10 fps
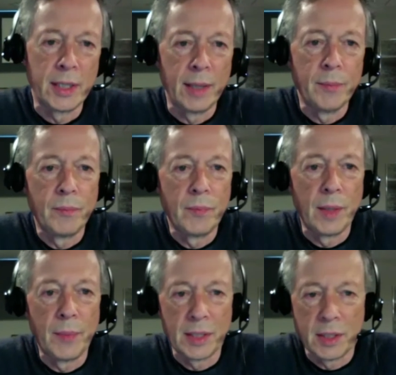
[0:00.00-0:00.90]
that
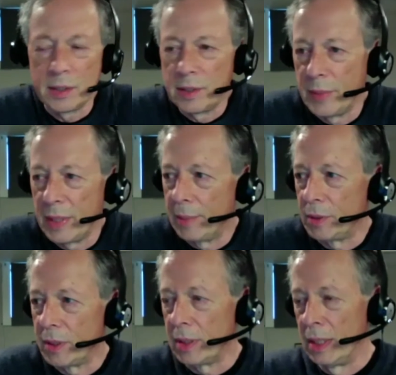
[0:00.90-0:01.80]
that makes us to be able
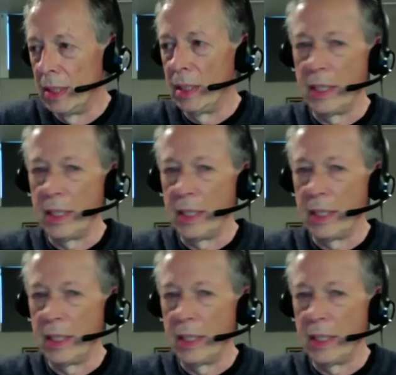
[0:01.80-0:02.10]
to mm-hmm.